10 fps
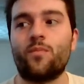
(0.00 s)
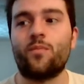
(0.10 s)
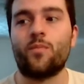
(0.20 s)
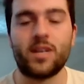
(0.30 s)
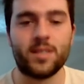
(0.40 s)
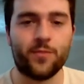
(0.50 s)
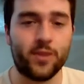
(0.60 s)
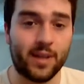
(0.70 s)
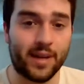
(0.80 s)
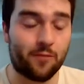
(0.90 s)
makes them
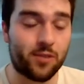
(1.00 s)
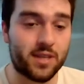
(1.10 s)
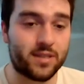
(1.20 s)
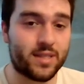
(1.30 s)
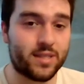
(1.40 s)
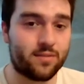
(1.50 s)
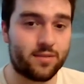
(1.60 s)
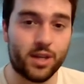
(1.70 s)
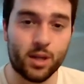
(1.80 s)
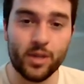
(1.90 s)
feel like everything's
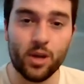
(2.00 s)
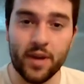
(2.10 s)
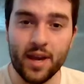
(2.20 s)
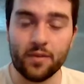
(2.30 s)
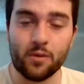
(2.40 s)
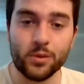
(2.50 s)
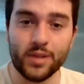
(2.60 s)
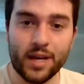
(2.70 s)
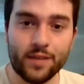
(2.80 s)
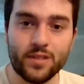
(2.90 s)
gonna be okay in their own
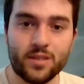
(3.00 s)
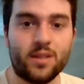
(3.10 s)
lives.